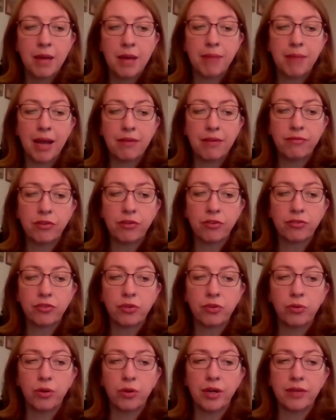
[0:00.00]
My first
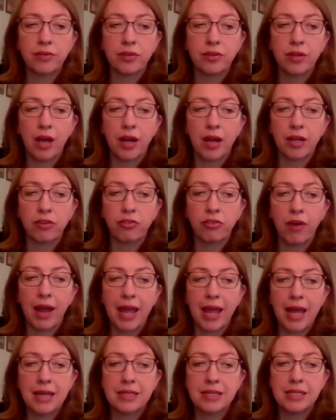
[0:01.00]
chord is a tonic
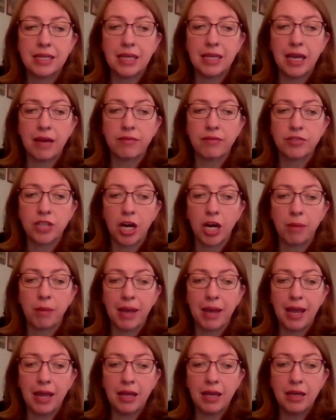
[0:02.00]
triad, D, F sharp,
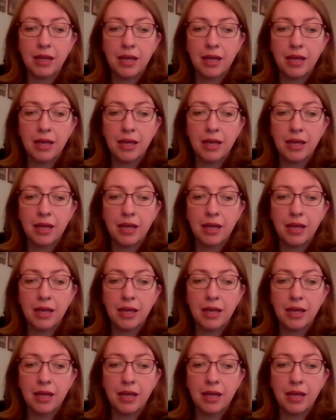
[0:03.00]
A.